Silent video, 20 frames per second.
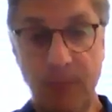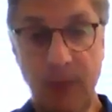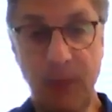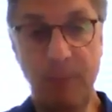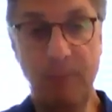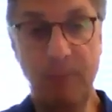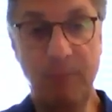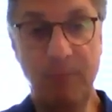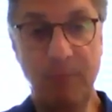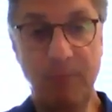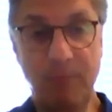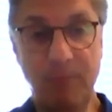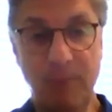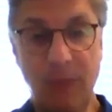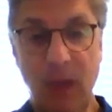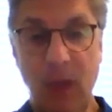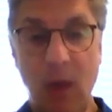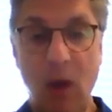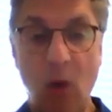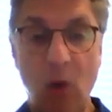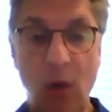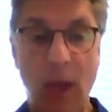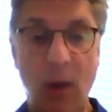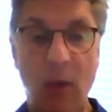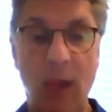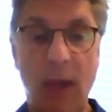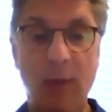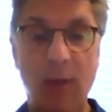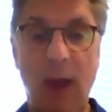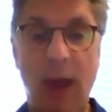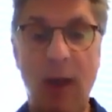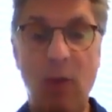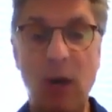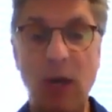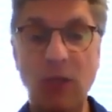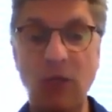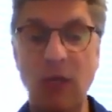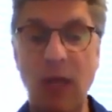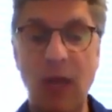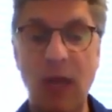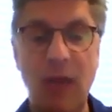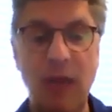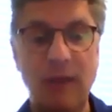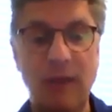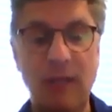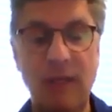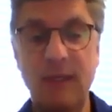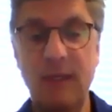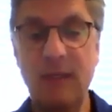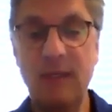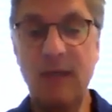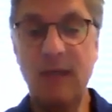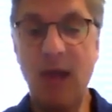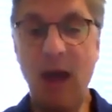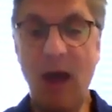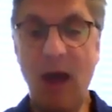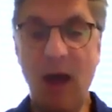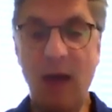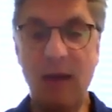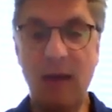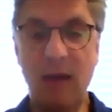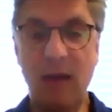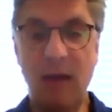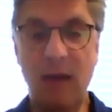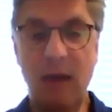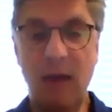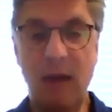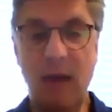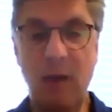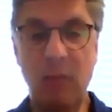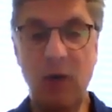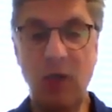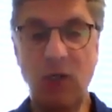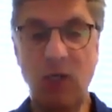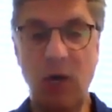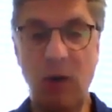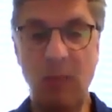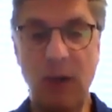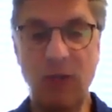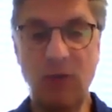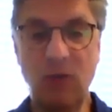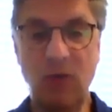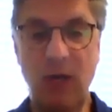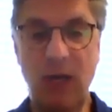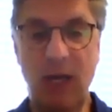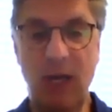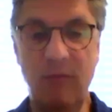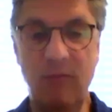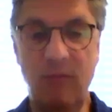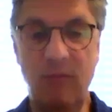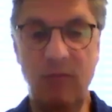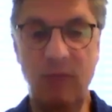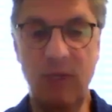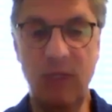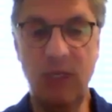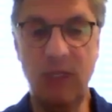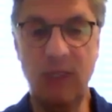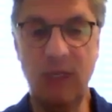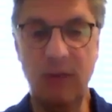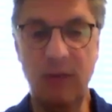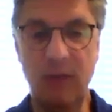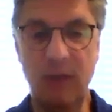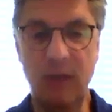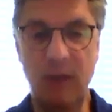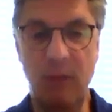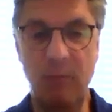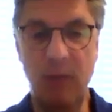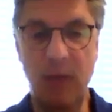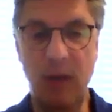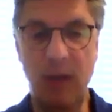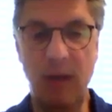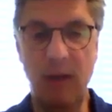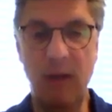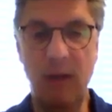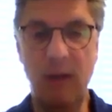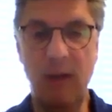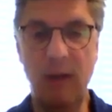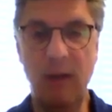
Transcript: Yep. Okay. Well, anyway, this is not, I'm going to share my screen for just a minute.